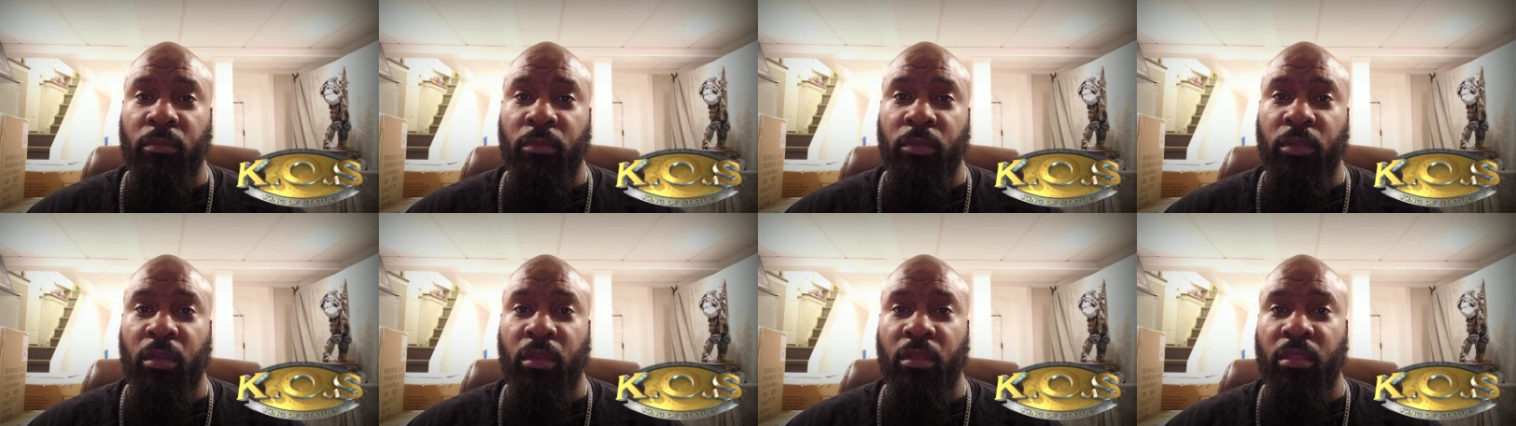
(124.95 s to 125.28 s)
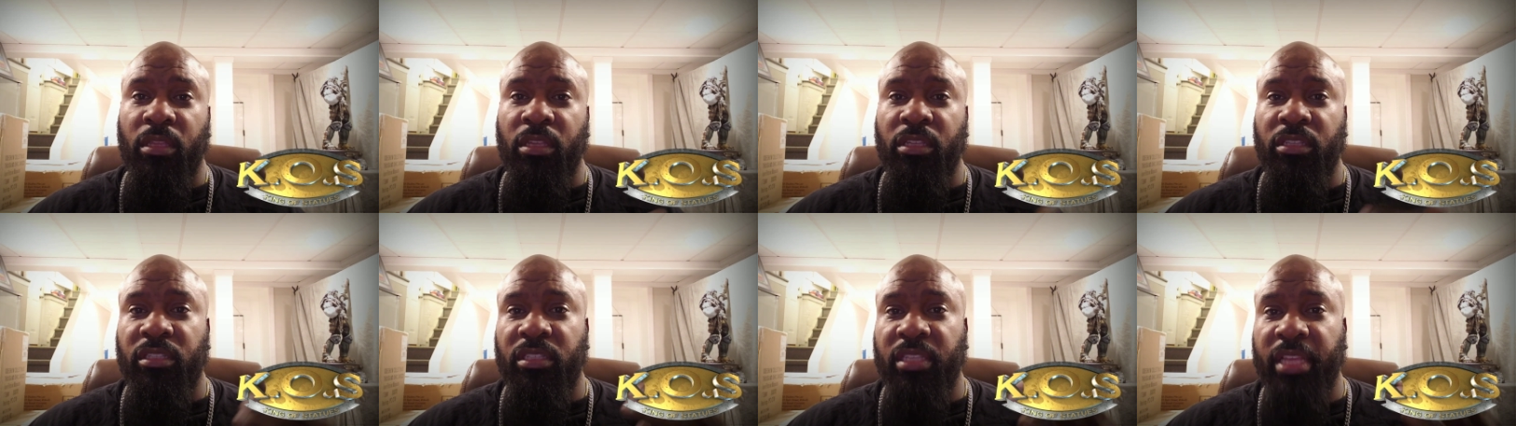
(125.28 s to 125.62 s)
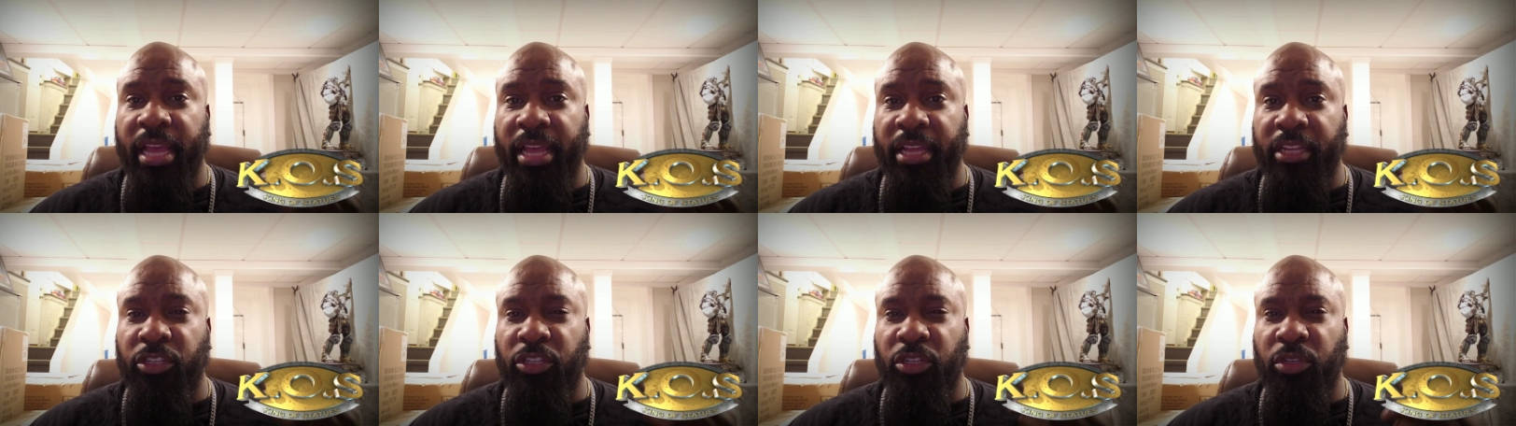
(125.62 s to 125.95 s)
You know, this
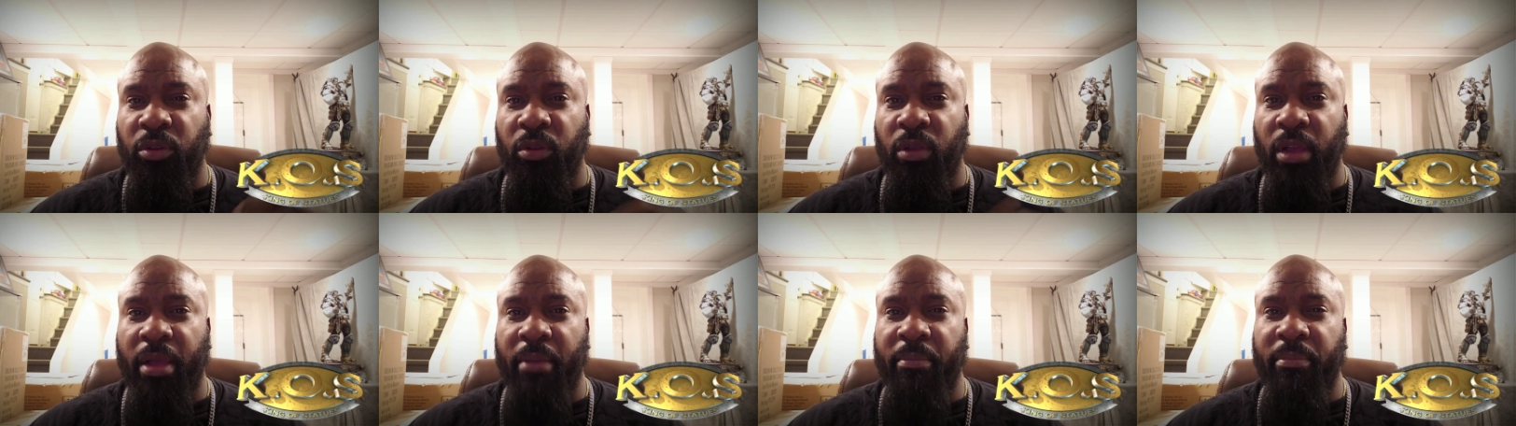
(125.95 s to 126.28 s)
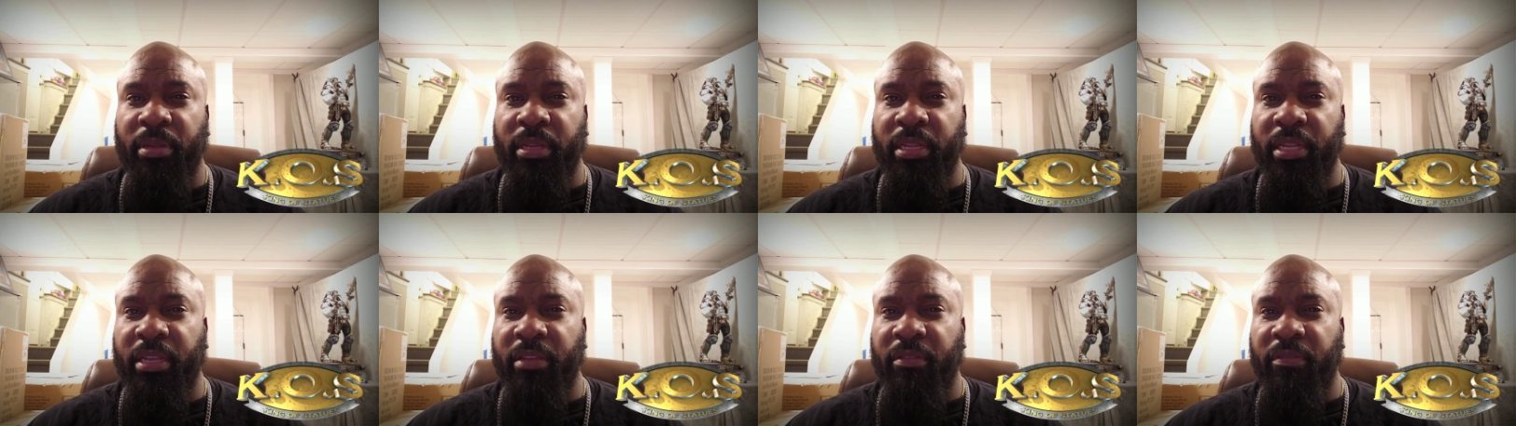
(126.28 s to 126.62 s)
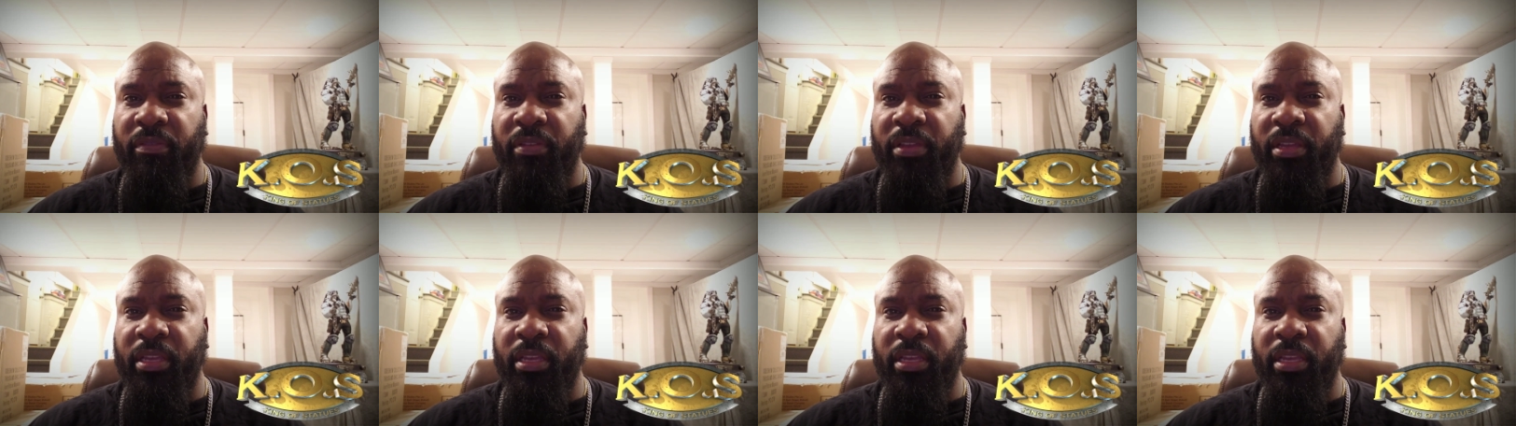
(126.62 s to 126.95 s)
statue, I
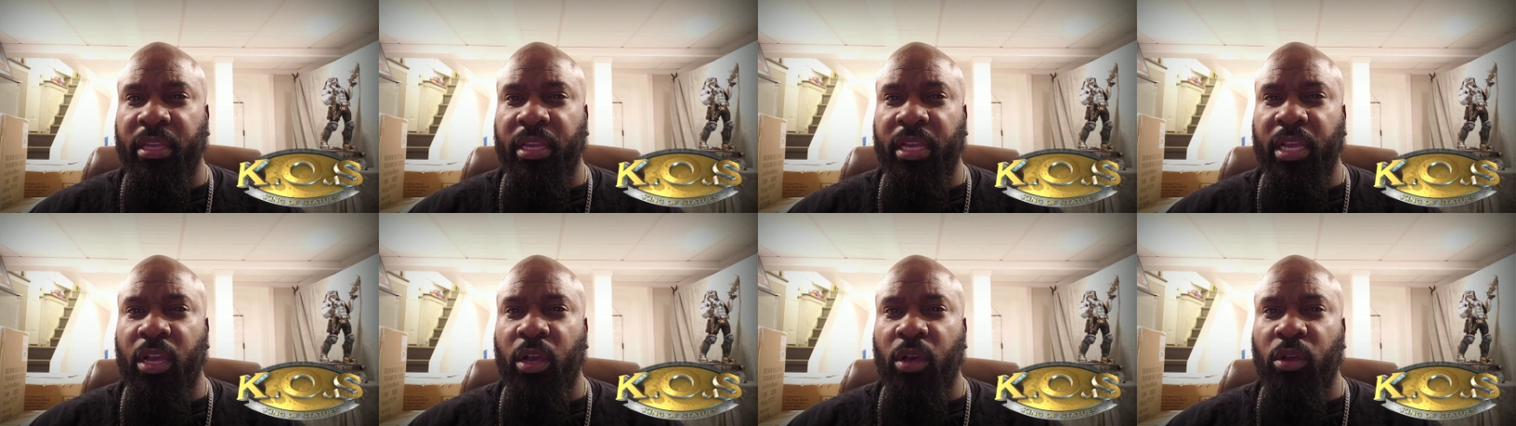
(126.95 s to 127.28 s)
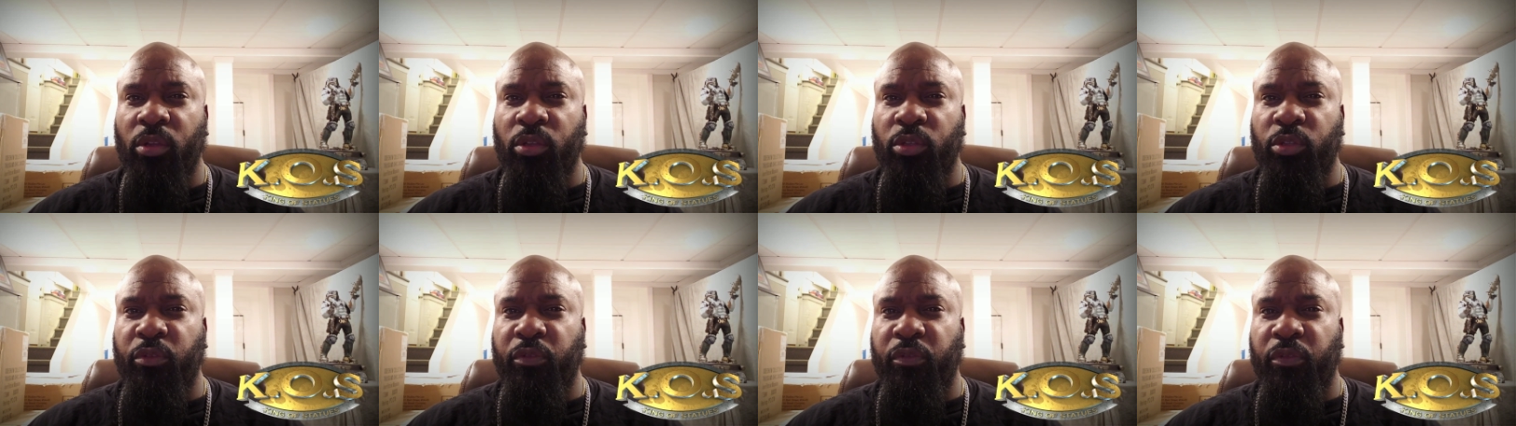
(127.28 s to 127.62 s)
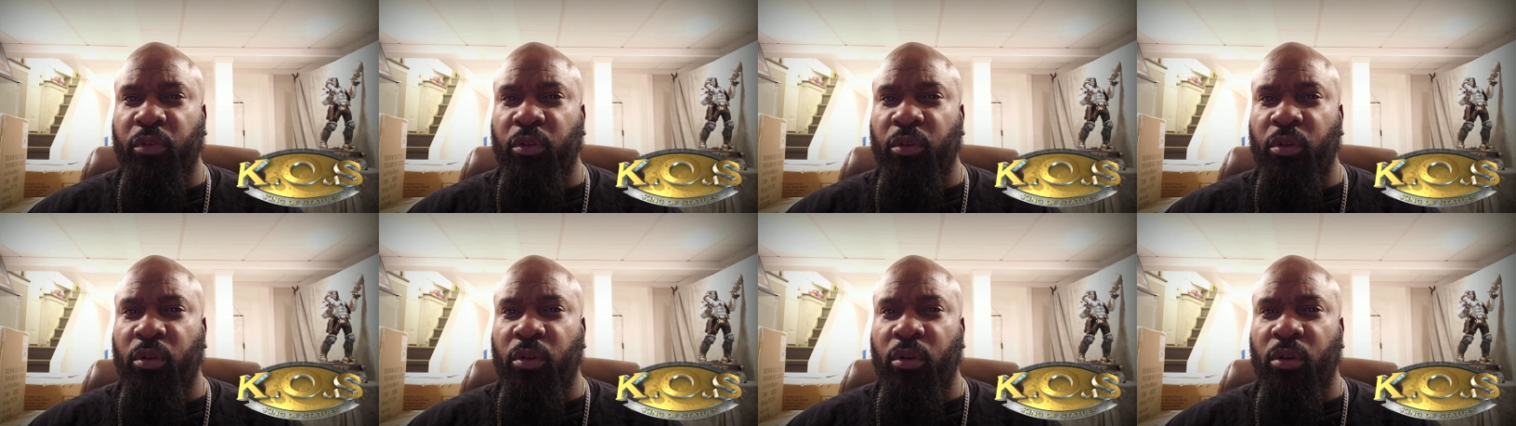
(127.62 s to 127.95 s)
believe he goes
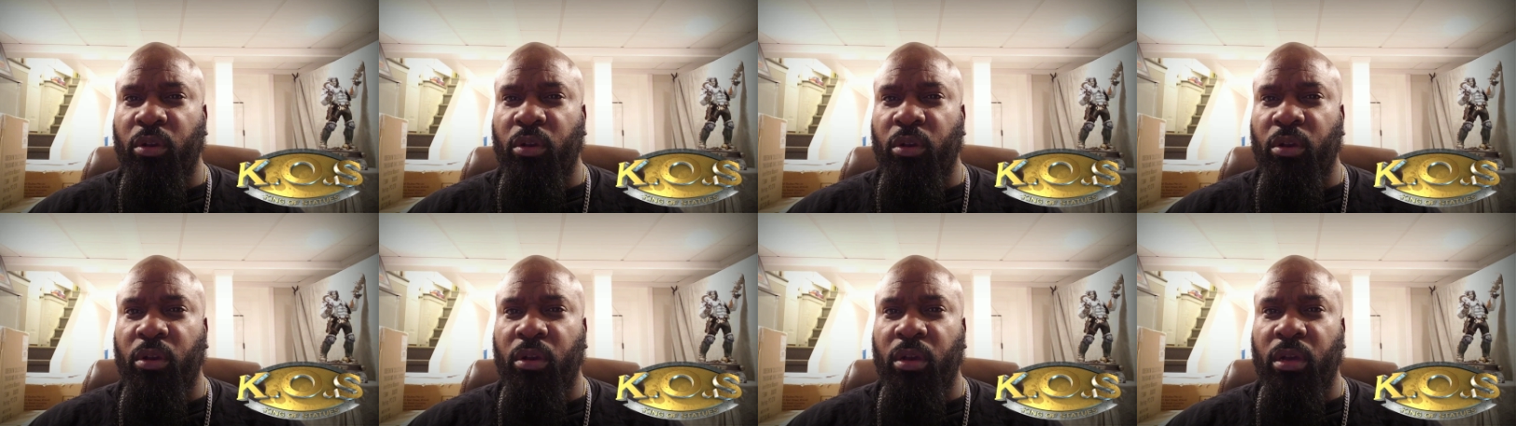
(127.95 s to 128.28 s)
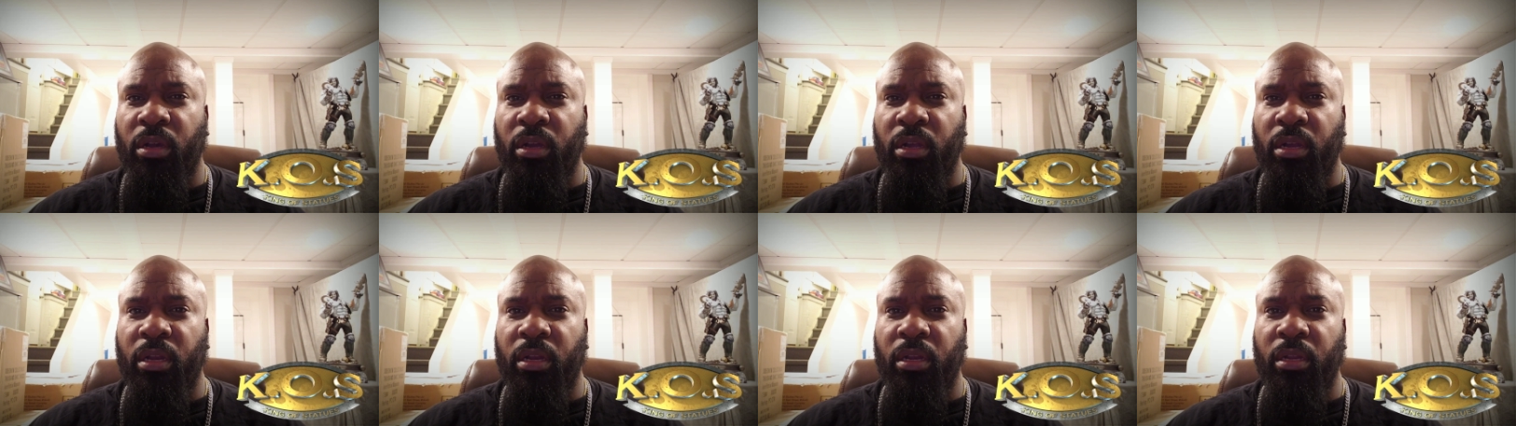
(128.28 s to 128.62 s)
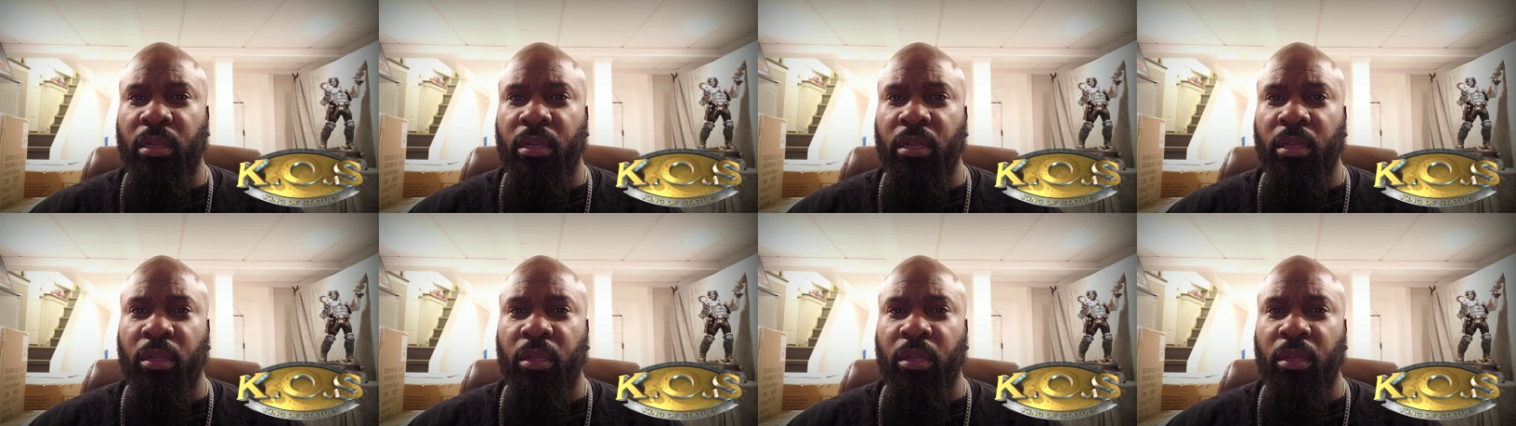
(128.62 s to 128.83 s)
for,